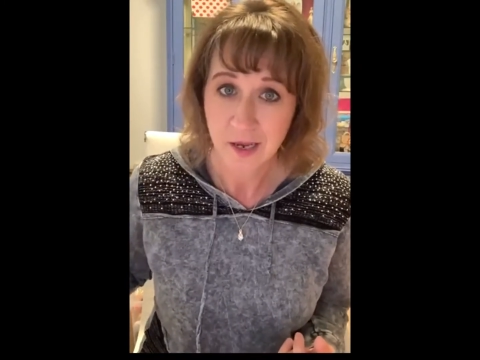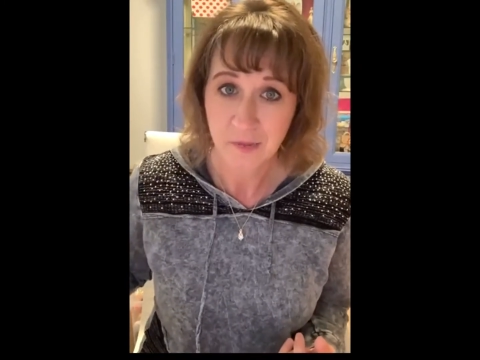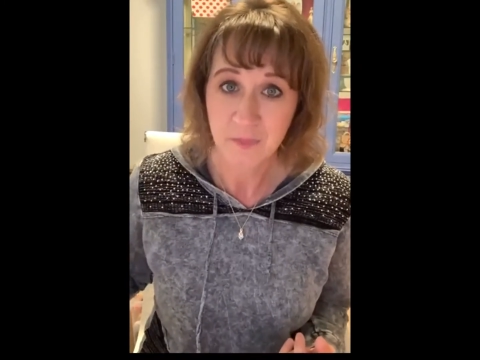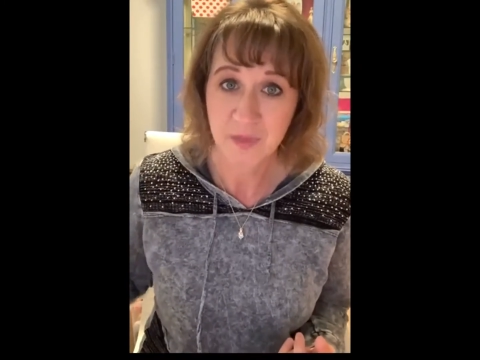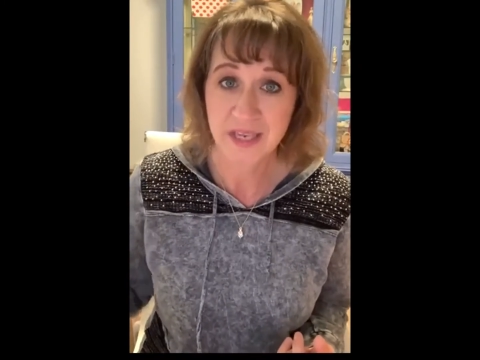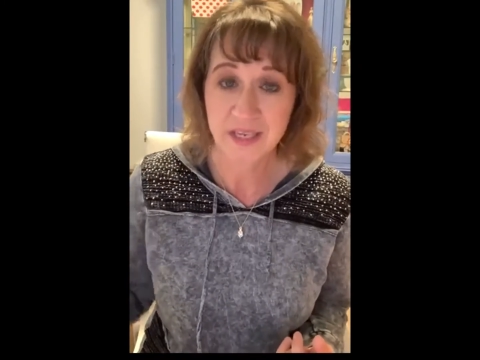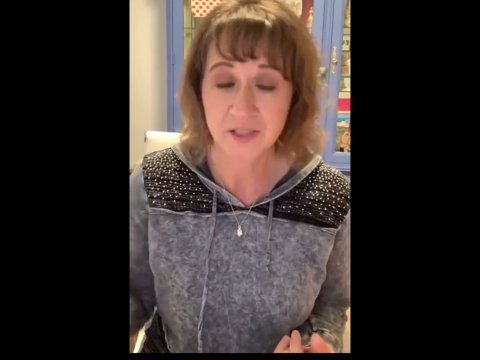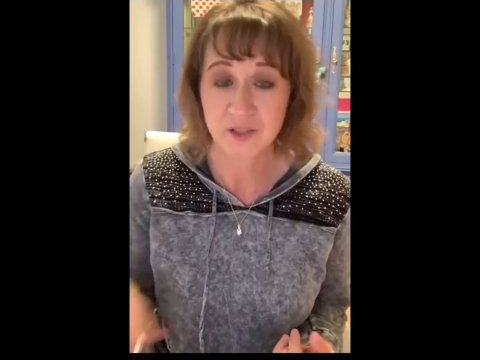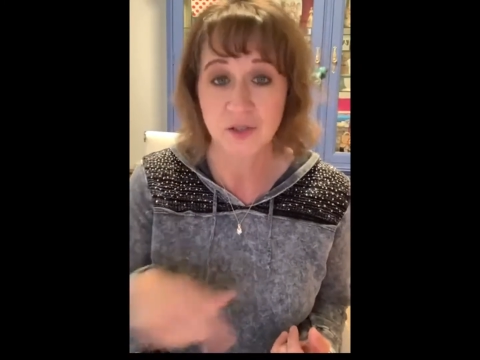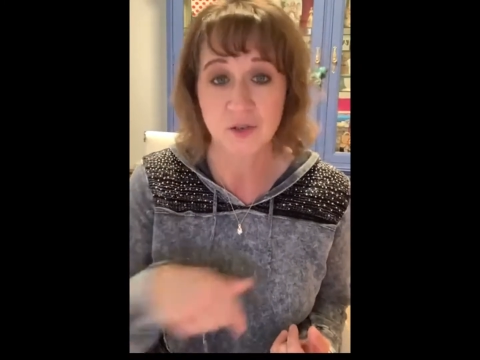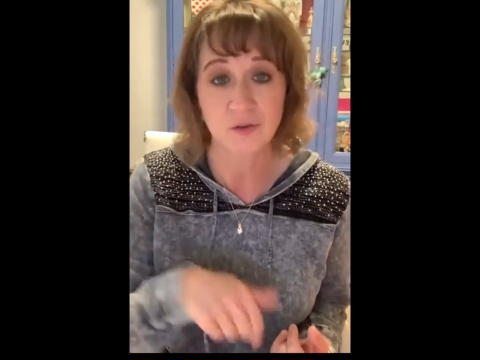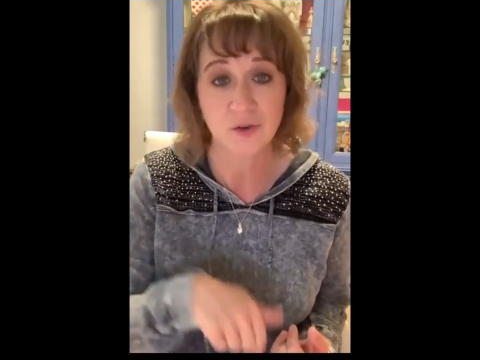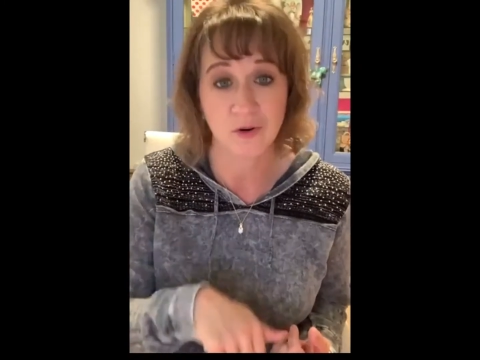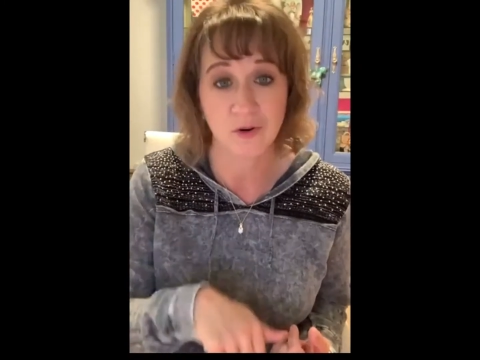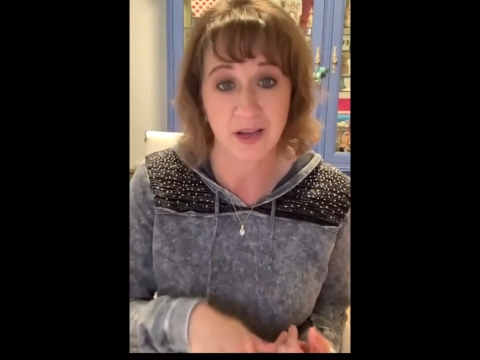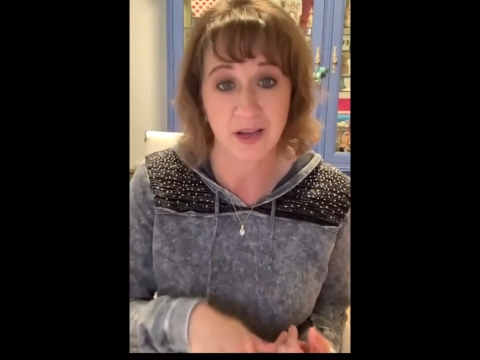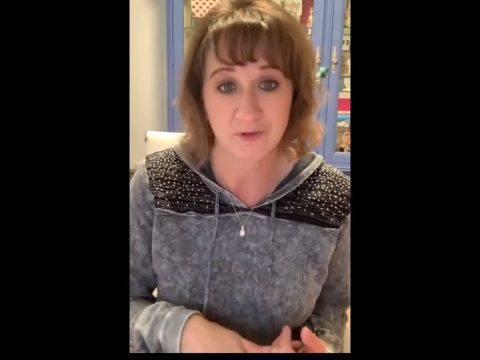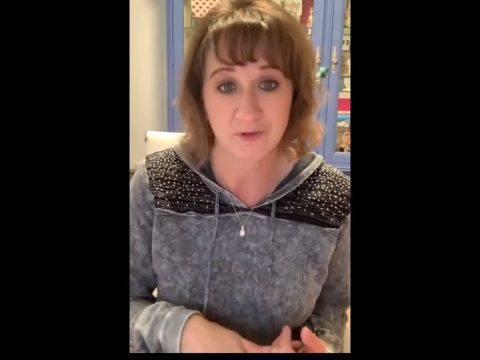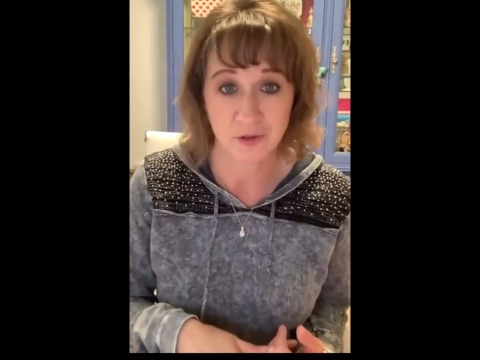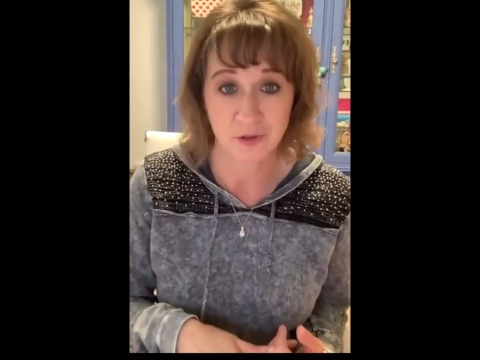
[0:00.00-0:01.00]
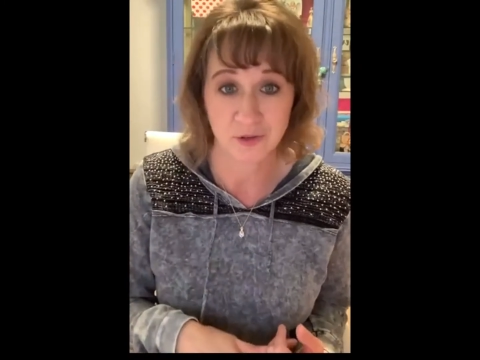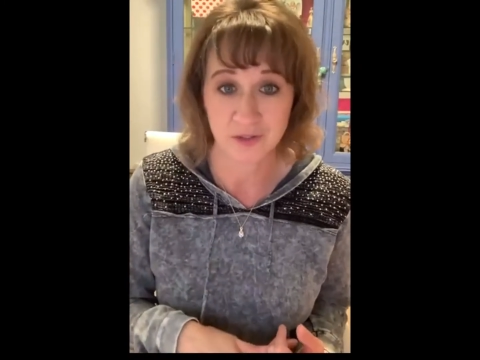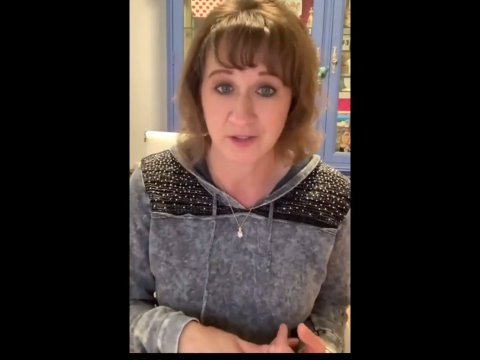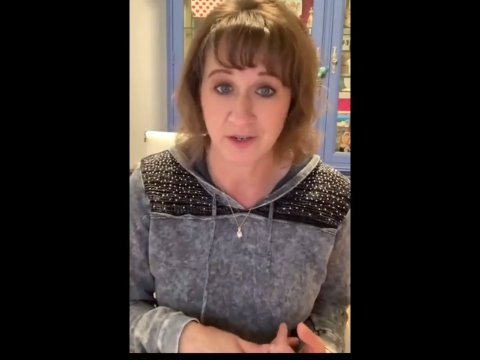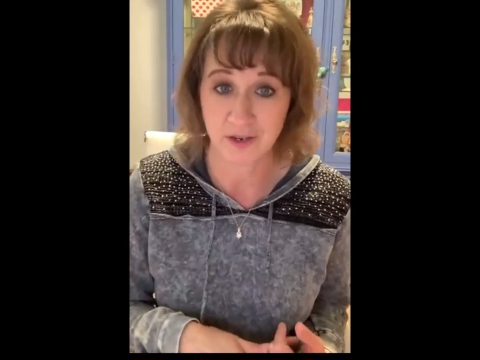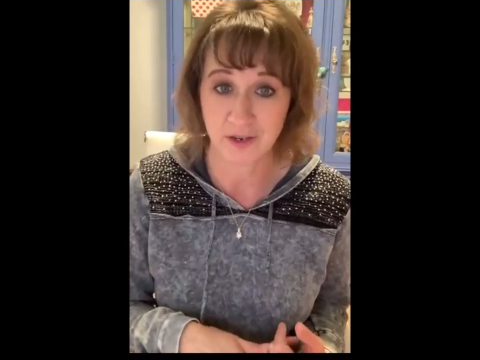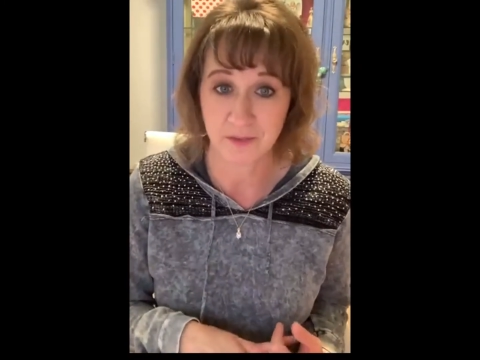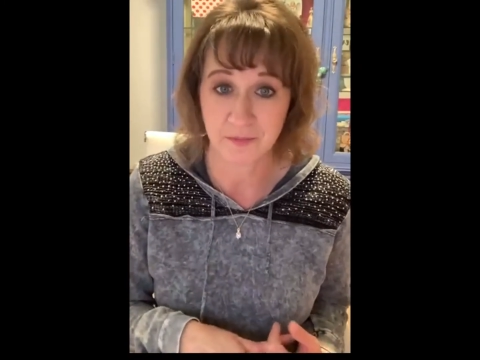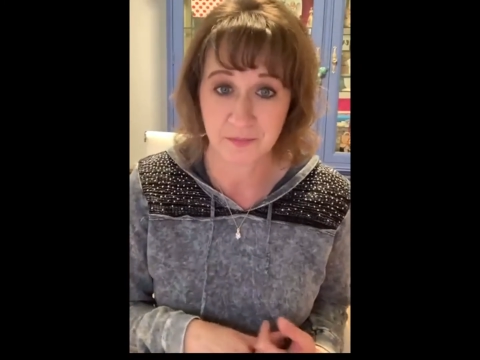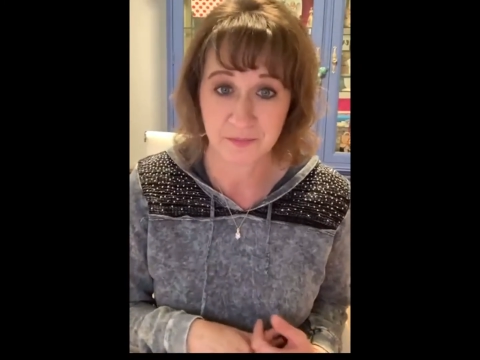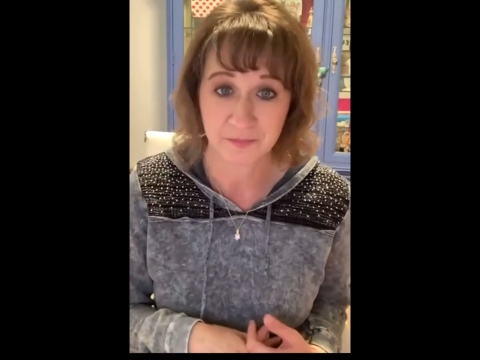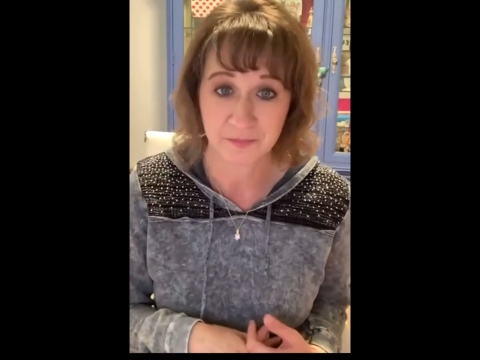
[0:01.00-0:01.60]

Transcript: because you don't have yours on.